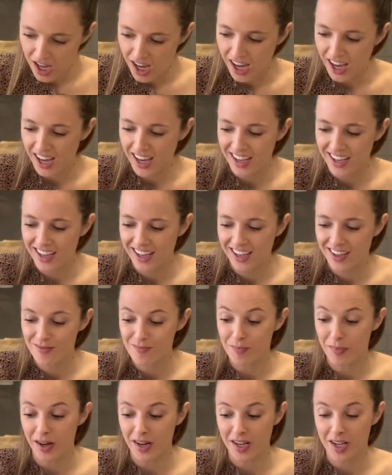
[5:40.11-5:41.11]
I
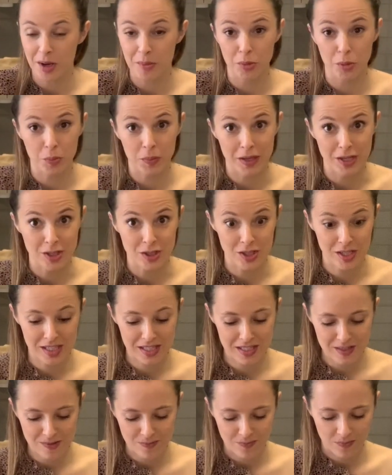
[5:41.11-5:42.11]
bought a couple peaches
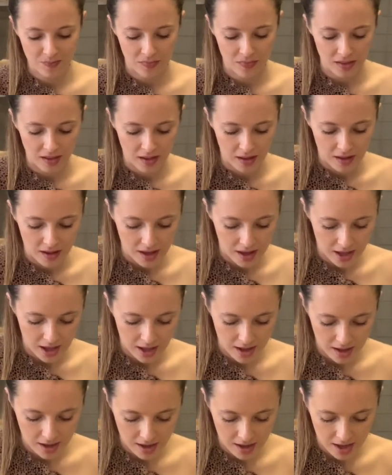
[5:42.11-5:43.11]

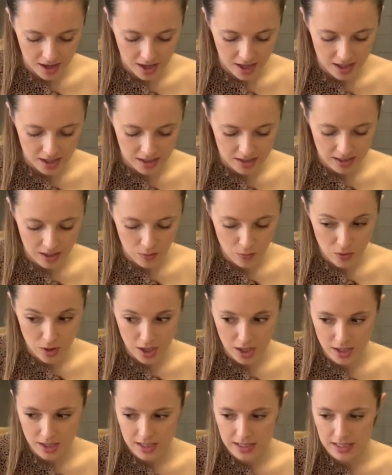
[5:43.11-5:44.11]
and they
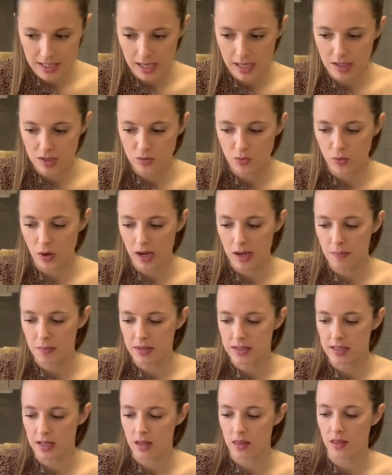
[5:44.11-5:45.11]
weren't as ripe as
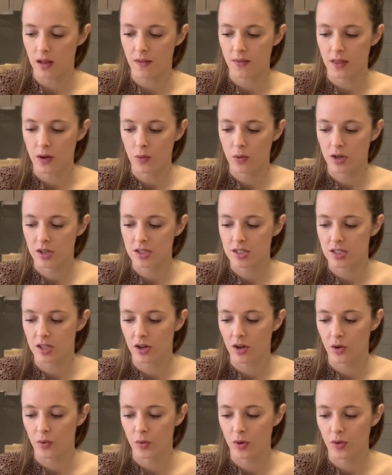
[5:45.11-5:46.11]
I thought they were,
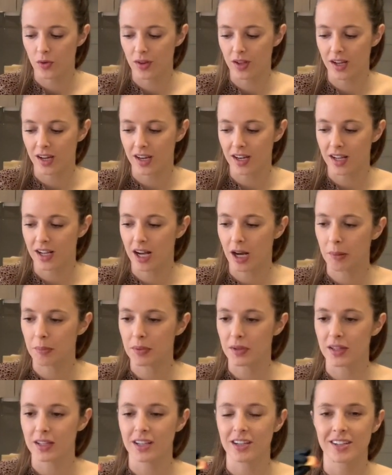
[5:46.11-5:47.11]
so we only got a couple
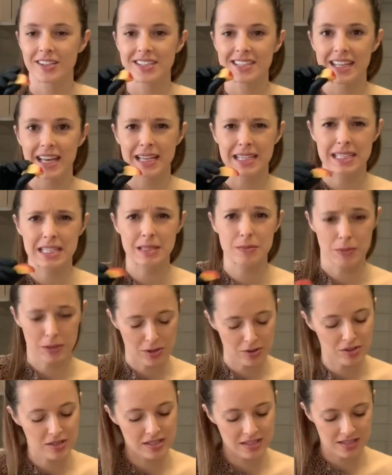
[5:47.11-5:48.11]
little slices, but they're
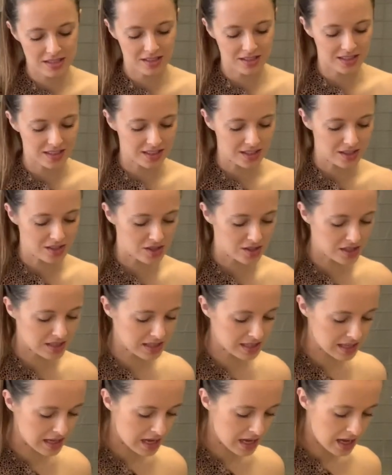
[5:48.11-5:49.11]
still delicious.
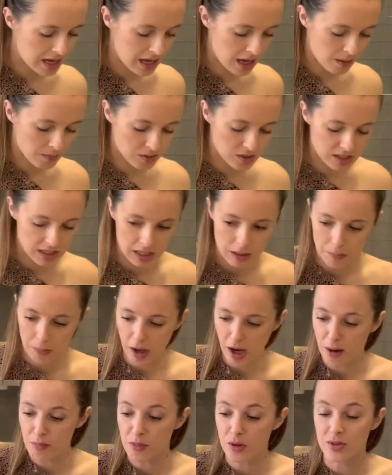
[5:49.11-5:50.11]
I'm just gonna
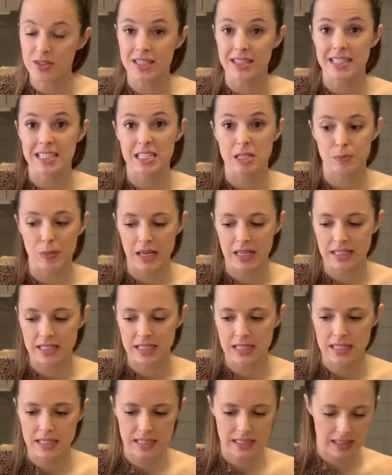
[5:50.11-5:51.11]
pop those in the
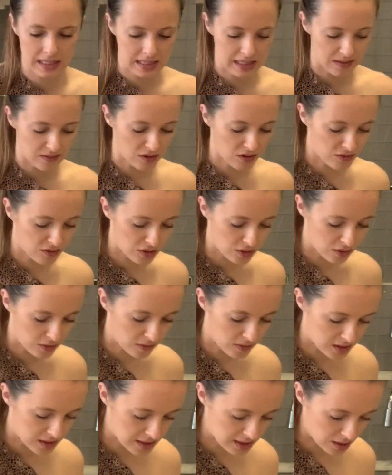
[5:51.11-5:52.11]
spaces because I have a few of
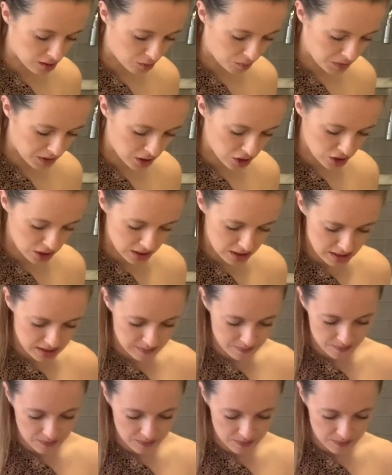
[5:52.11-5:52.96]
these little peaches.